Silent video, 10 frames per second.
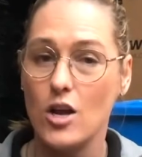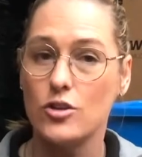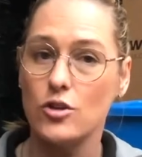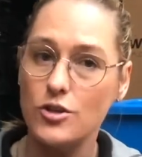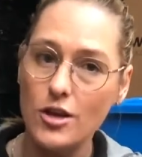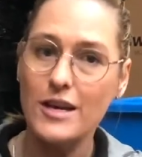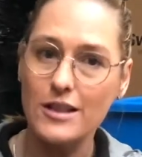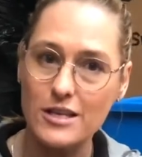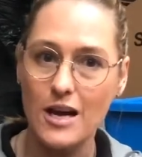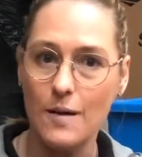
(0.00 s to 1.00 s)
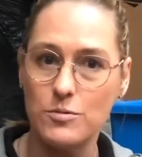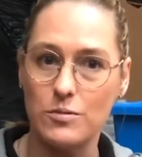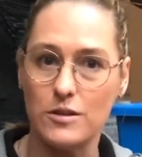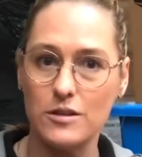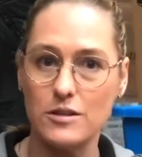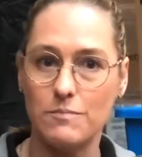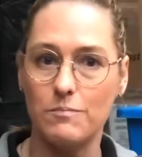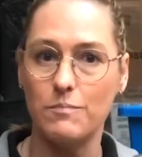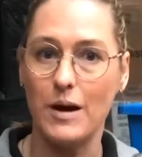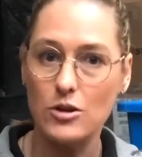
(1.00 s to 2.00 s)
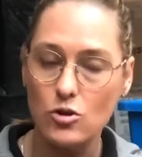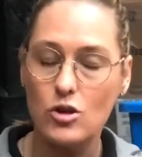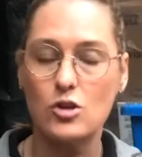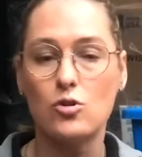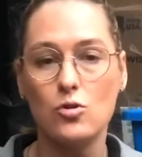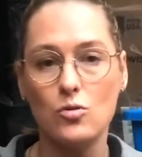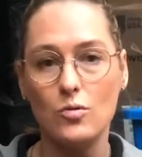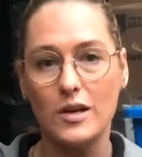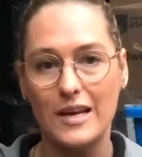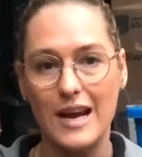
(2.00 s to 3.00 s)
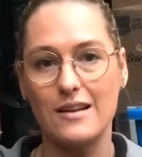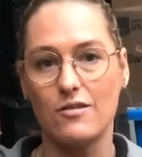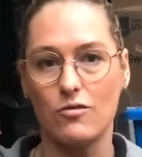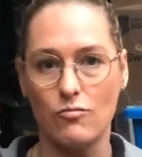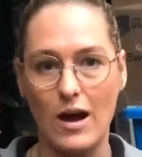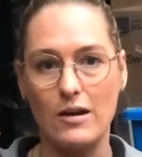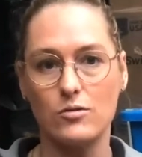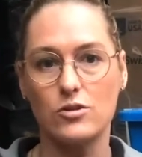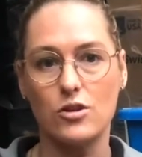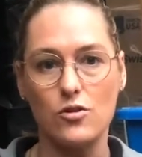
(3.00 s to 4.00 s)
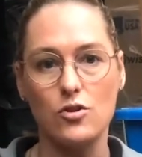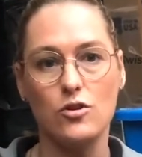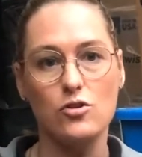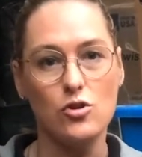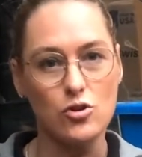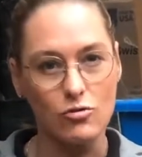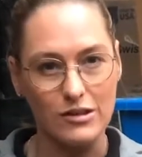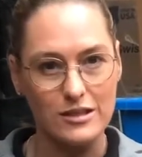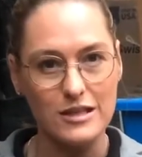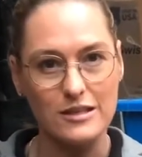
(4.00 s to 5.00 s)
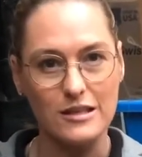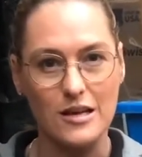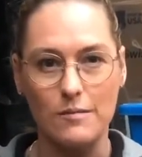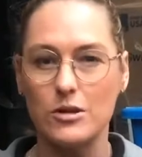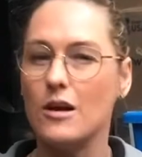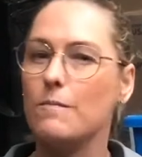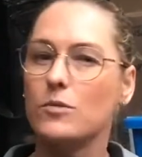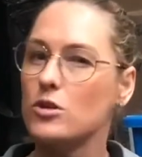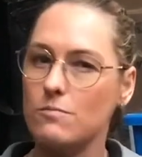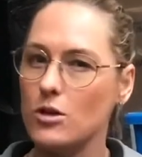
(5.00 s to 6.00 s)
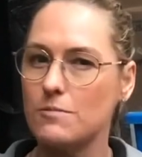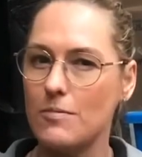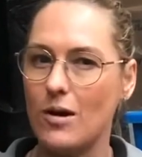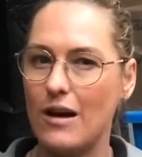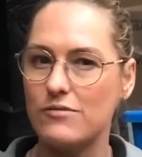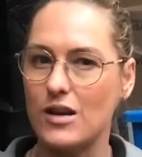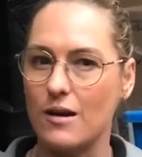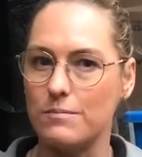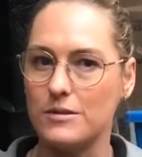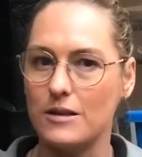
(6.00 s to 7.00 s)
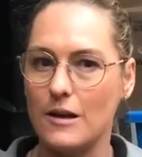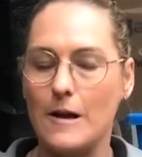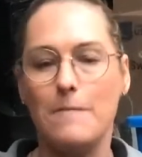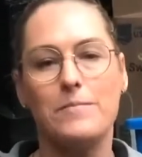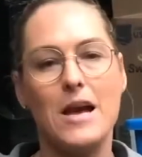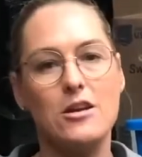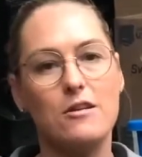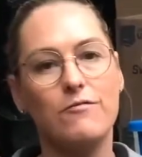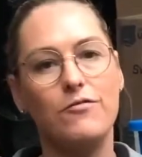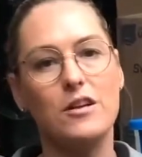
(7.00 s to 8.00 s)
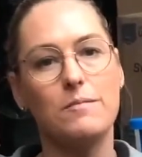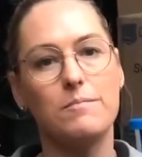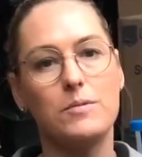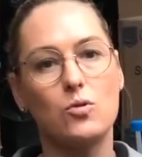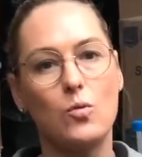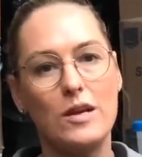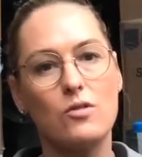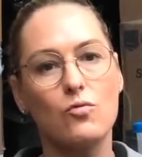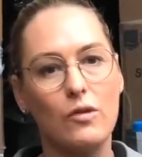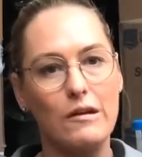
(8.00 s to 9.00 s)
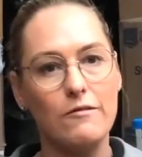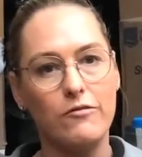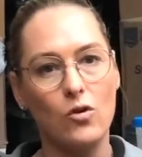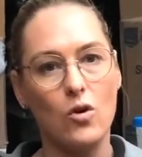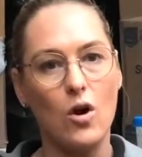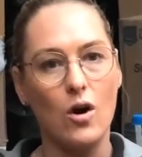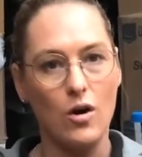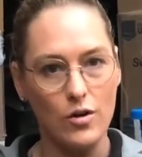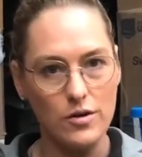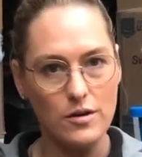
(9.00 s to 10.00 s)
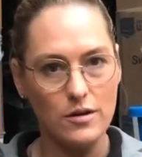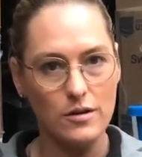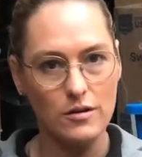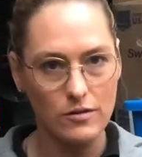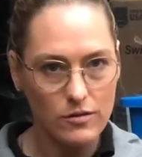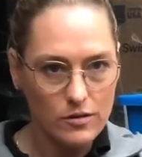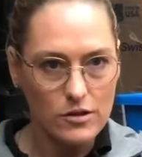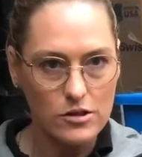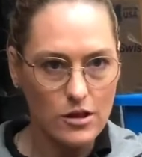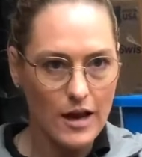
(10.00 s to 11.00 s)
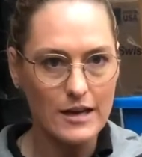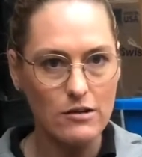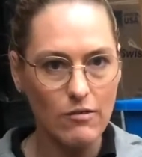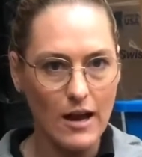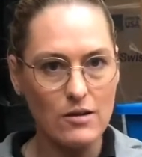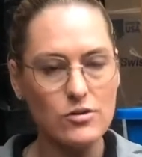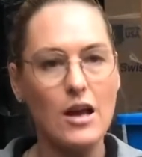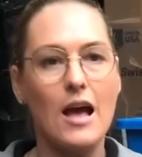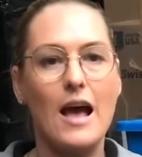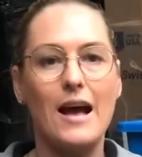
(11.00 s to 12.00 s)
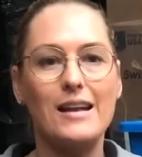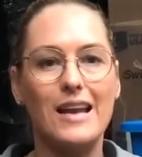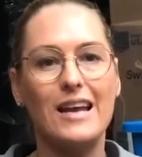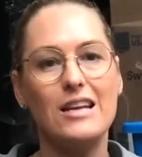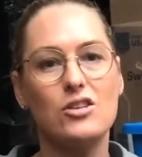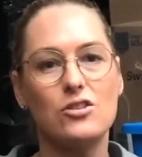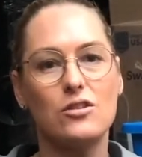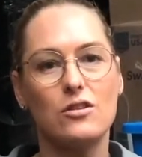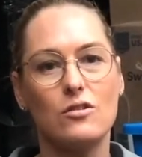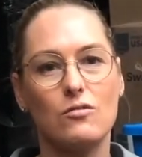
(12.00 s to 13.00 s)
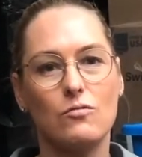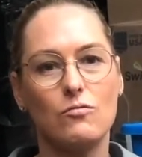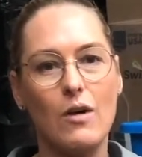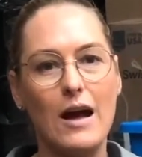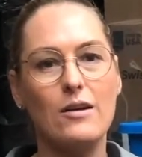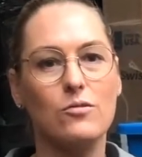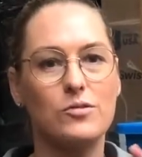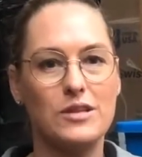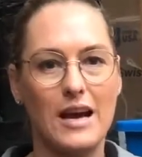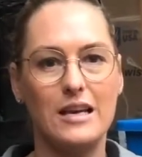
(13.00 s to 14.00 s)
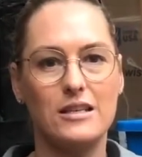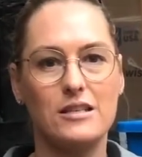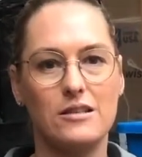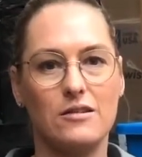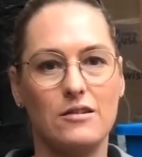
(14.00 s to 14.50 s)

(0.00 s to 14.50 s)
So you don't get the tubs with us, but you do get the rails so that you can use your existing tubs, because most people have tubs. Now you can fit between 3 and 4 on the sliding rails, and each rail takes,